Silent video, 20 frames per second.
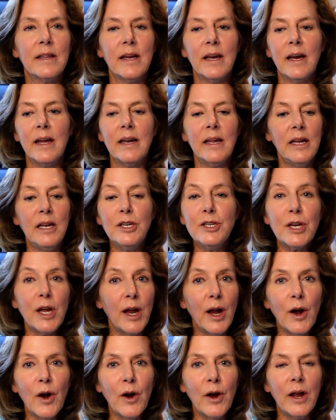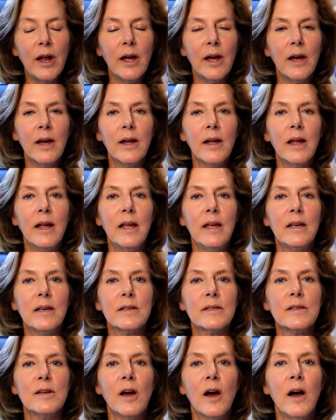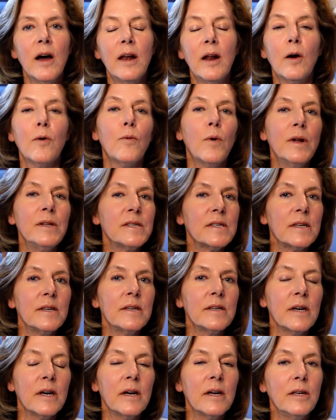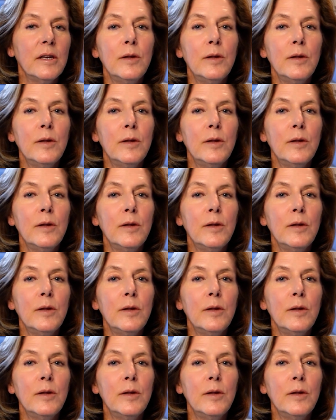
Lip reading: that each area is not a once and done.